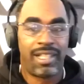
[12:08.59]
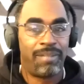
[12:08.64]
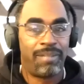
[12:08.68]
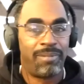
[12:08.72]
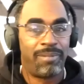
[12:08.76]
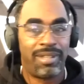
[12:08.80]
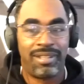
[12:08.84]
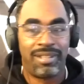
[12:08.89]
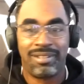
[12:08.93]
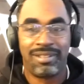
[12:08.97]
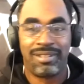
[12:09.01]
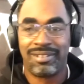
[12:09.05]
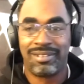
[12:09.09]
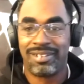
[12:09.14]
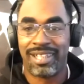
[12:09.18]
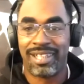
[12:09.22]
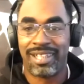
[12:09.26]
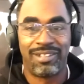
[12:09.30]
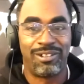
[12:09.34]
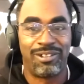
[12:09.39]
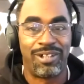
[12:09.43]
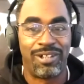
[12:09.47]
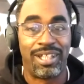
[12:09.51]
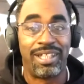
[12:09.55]
Yeah, man. It's
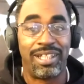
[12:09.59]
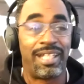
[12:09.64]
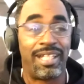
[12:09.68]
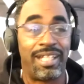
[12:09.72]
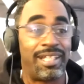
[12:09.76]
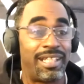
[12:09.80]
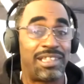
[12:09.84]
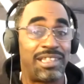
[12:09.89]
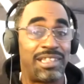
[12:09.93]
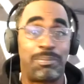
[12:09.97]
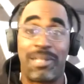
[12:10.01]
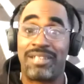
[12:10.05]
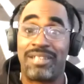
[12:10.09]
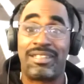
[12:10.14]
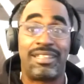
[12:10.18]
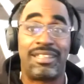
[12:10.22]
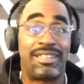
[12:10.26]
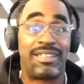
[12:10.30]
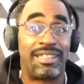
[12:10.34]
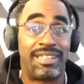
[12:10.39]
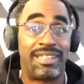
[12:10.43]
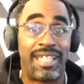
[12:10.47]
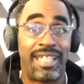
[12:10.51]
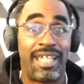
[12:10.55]
like, you know, and then
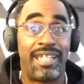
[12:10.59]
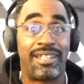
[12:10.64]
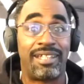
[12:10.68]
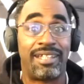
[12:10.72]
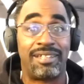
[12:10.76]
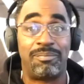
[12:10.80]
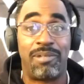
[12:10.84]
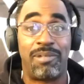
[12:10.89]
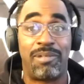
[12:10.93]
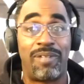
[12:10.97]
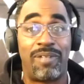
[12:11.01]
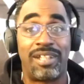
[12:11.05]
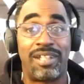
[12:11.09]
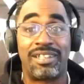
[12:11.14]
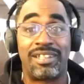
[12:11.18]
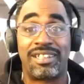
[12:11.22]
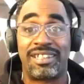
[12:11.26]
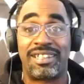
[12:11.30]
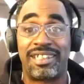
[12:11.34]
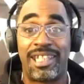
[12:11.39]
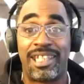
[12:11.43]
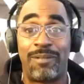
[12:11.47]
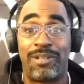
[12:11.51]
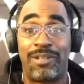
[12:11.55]
especially today, because
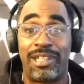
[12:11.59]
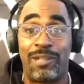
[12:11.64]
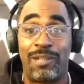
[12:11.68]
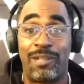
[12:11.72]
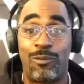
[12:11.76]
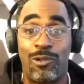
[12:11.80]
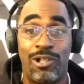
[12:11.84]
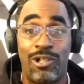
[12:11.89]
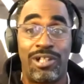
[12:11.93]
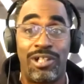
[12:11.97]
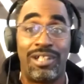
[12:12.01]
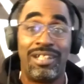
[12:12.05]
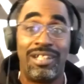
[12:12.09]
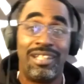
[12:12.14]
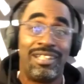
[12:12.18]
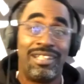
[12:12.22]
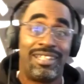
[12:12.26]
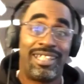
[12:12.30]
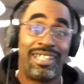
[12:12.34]
motherfuckers can say what they want.